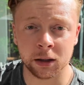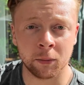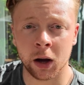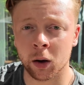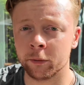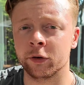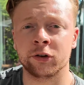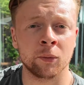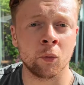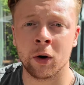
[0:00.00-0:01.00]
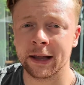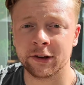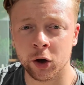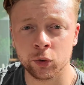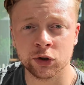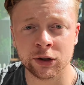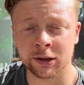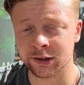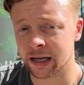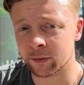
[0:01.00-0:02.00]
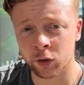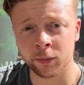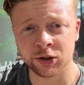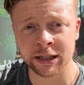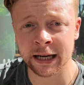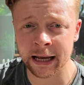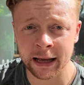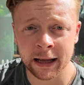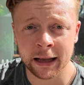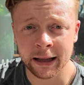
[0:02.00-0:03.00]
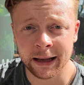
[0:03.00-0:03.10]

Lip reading: You might opt for some white toast. There's another option there.